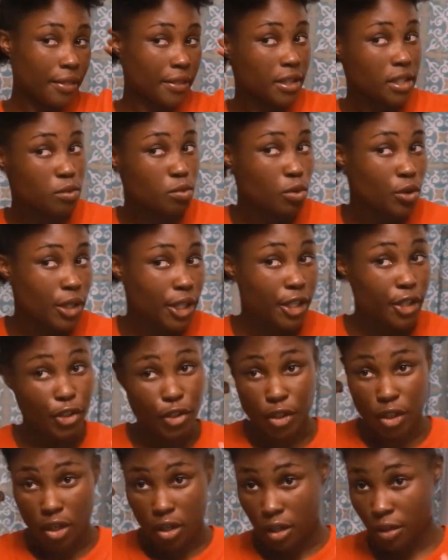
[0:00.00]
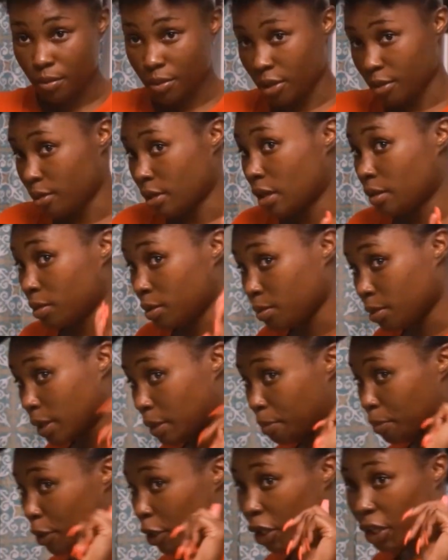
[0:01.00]
At this point, your arms are
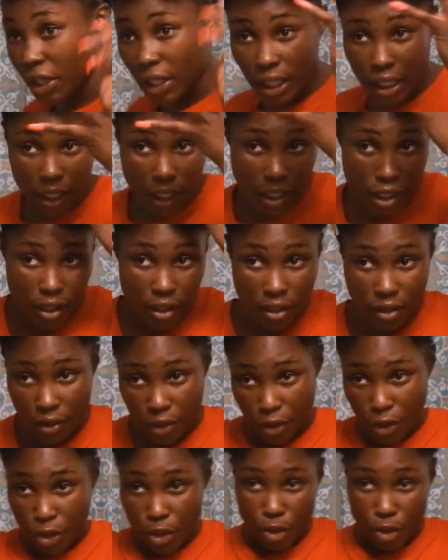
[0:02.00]
probably burning.